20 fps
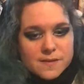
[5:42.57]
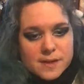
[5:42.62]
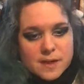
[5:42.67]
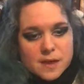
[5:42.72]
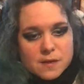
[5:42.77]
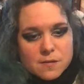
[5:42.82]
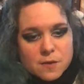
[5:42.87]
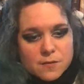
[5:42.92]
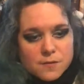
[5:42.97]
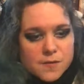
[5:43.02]
as a
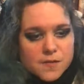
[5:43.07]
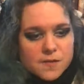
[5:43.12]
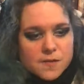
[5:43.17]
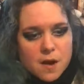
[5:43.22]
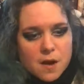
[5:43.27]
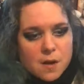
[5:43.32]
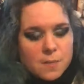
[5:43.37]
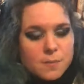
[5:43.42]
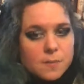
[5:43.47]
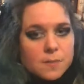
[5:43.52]
hero for
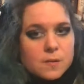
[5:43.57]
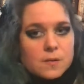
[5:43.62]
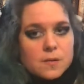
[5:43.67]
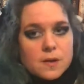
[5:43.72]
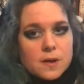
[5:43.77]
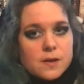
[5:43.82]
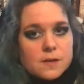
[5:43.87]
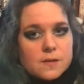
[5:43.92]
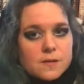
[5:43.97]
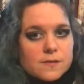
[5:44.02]

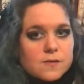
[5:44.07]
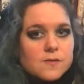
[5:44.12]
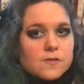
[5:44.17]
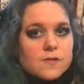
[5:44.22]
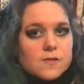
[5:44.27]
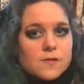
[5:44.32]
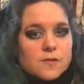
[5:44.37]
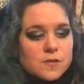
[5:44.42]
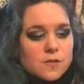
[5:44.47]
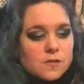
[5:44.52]
some and
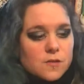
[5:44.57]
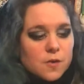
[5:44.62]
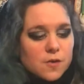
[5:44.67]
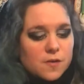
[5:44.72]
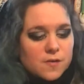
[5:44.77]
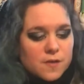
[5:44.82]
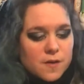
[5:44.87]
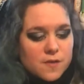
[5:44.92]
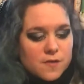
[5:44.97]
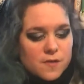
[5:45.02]

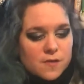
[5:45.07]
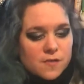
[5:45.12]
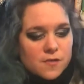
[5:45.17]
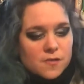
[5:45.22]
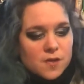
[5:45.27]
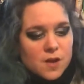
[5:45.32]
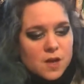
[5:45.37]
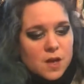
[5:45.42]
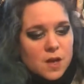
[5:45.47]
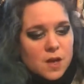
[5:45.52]
not as
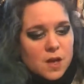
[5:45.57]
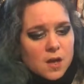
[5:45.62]
others.